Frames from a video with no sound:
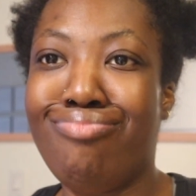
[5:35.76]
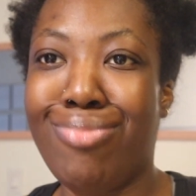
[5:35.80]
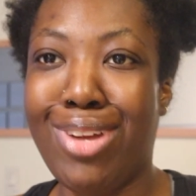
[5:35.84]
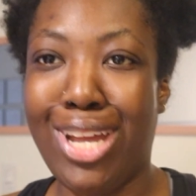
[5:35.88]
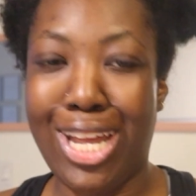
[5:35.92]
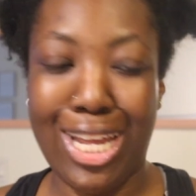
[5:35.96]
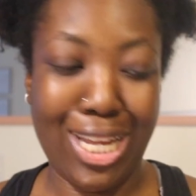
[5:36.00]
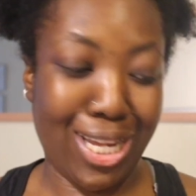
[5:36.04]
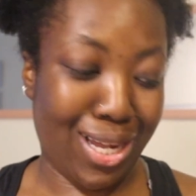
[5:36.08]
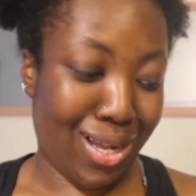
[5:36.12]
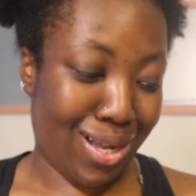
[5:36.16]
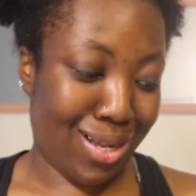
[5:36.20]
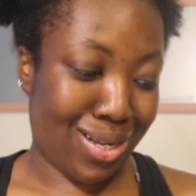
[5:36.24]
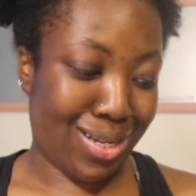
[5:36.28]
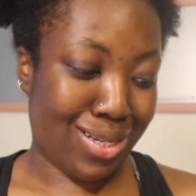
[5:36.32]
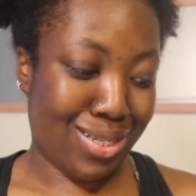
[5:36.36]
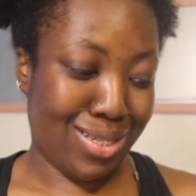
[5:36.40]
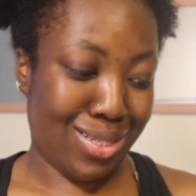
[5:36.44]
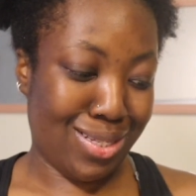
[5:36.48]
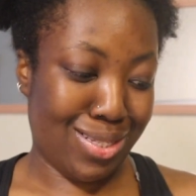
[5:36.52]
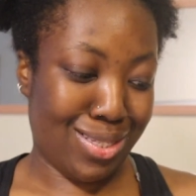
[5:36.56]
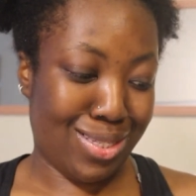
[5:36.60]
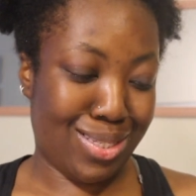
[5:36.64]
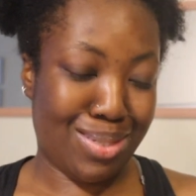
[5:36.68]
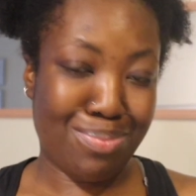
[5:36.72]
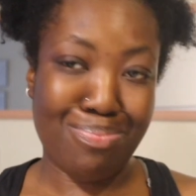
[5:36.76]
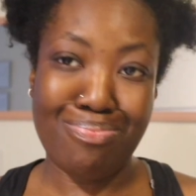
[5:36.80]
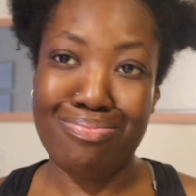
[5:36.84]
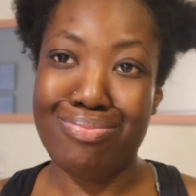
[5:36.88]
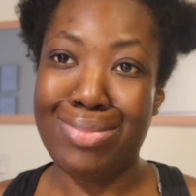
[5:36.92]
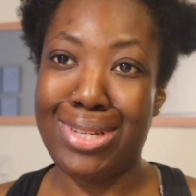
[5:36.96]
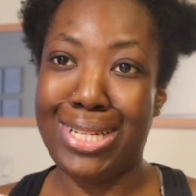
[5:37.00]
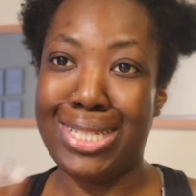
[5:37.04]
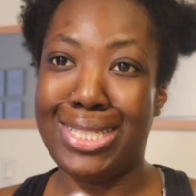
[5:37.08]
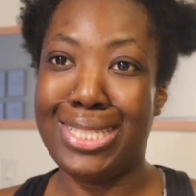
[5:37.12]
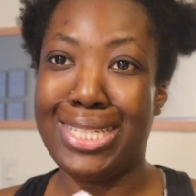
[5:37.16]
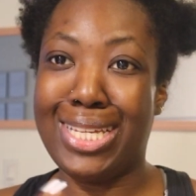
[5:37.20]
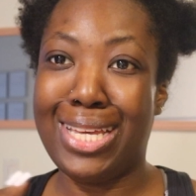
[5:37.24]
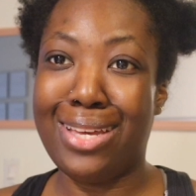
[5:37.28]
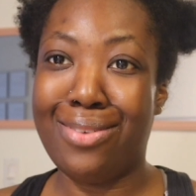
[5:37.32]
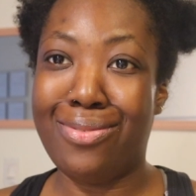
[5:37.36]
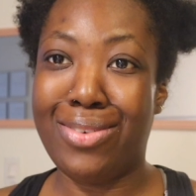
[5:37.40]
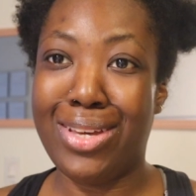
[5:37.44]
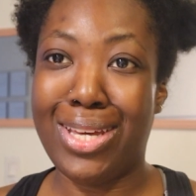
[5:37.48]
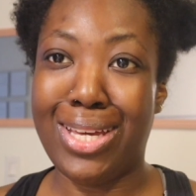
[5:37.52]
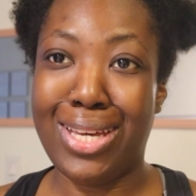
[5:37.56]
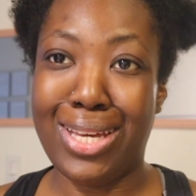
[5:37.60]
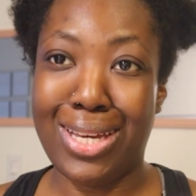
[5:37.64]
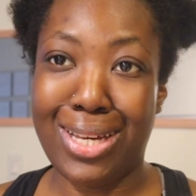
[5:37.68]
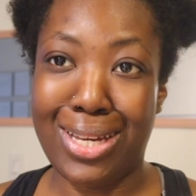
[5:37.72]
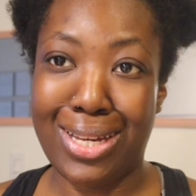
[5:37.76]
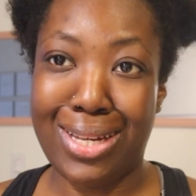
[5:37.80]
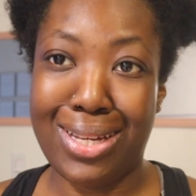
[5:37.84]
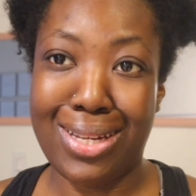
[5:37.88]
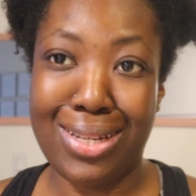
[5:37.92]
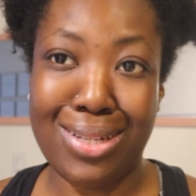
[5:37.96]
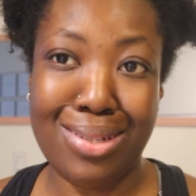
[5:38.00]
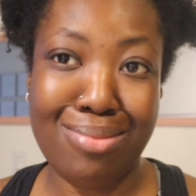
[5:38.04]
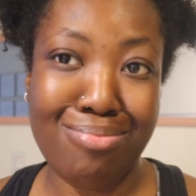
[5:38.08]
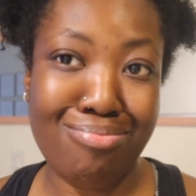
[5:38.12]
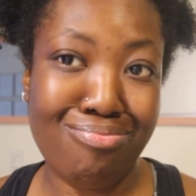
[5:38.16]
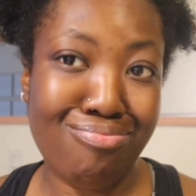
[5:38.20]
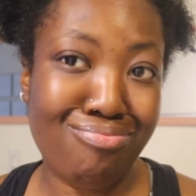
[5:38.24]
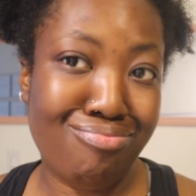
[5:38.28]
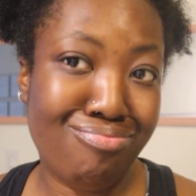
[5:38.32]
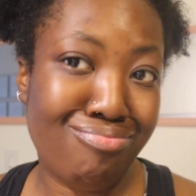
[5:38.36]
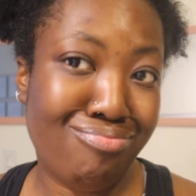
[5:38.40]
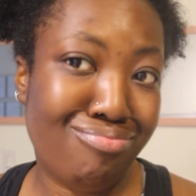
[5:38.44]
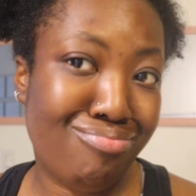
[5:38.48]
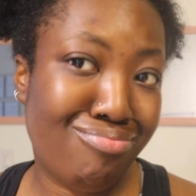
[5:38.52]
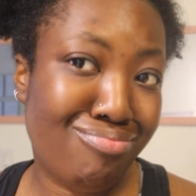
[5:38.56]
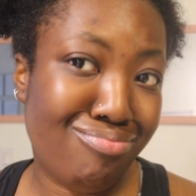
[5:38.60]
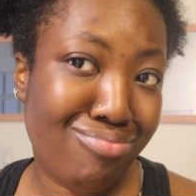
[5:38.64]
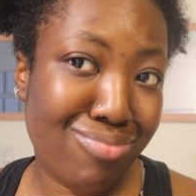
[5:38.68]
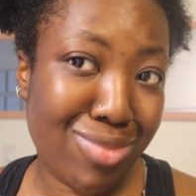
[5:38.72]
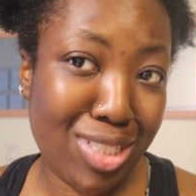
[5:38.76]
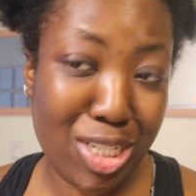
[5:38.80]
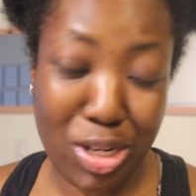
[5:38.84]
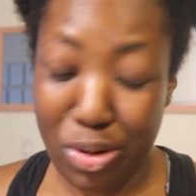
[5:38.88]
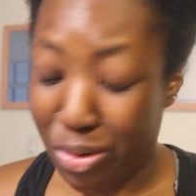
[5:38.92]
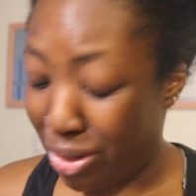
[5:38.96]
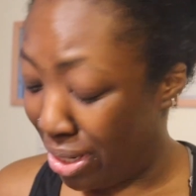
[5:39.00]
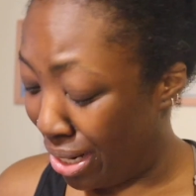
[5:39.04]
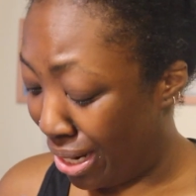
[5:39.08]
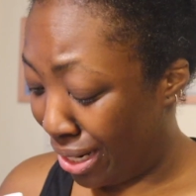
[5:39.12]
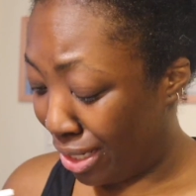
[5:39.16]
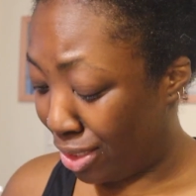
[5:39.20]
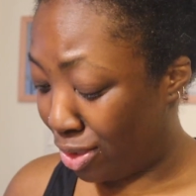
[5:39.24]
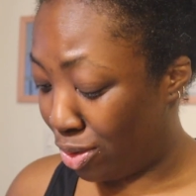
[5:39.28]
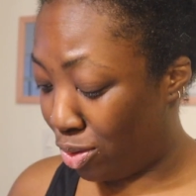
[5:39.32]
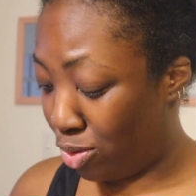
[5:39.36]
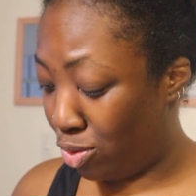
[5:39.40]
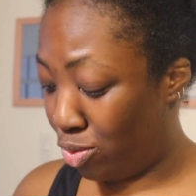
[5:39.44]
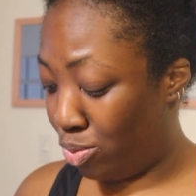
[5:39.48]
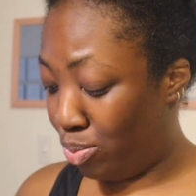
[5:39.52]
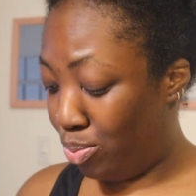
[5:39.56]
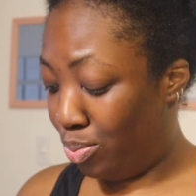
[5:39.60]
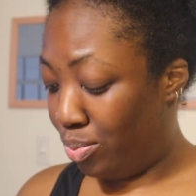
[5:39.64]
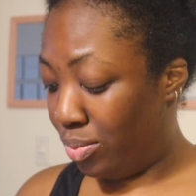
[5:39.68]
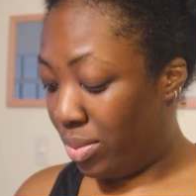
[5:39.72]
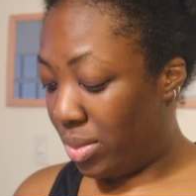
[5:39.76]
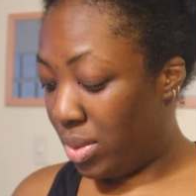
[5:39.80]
Hey guys, it's giving pterodactyl.